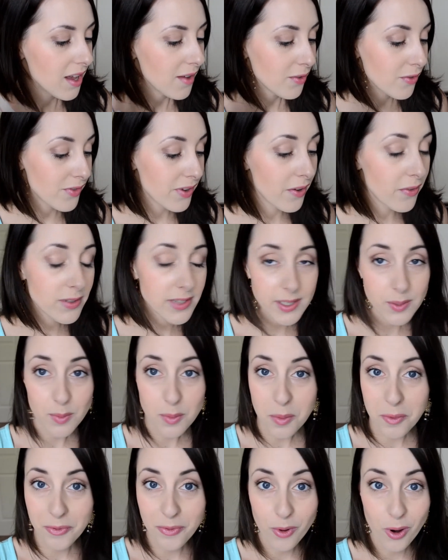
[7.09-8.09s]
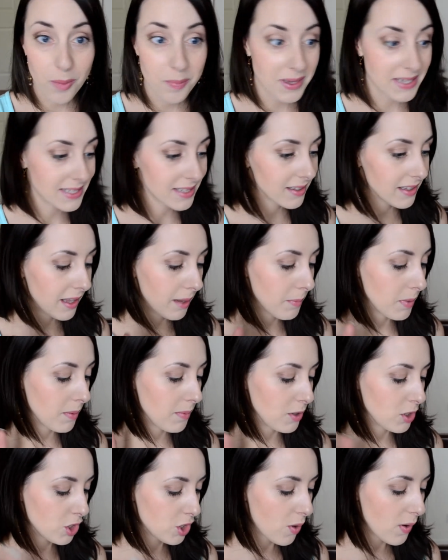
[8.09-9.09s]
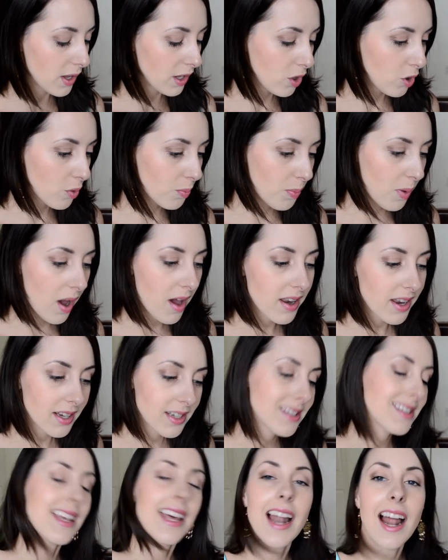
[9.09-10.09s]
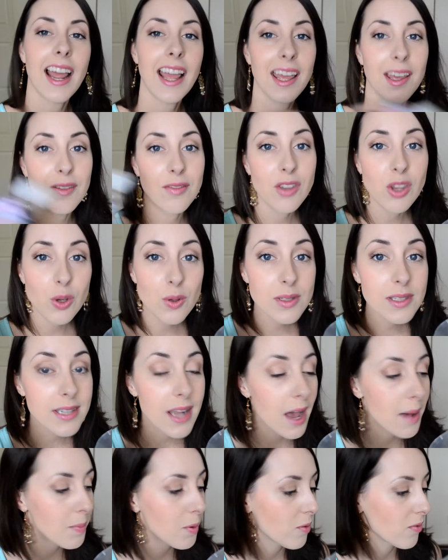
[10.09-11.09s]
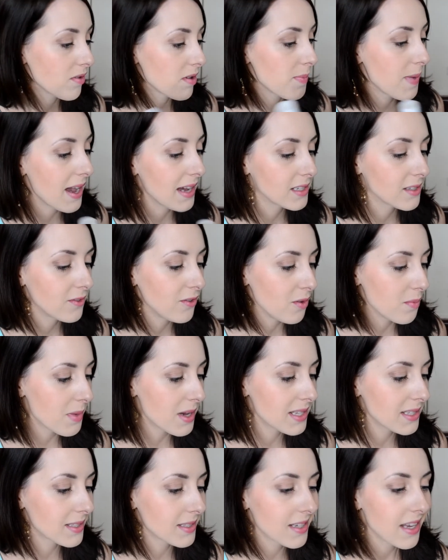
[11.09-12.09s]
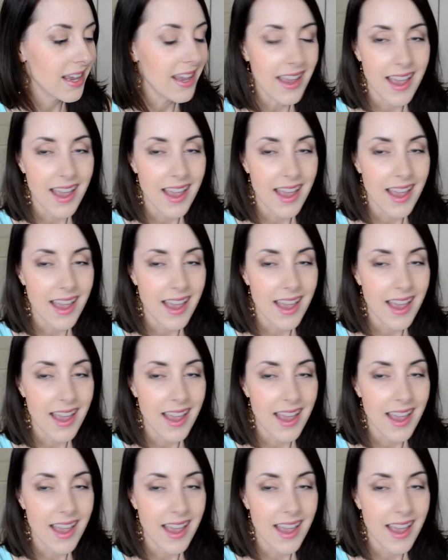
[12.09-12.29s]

If you've never seen one before, basically I'm going to be showing you products that I have used up over the past few months.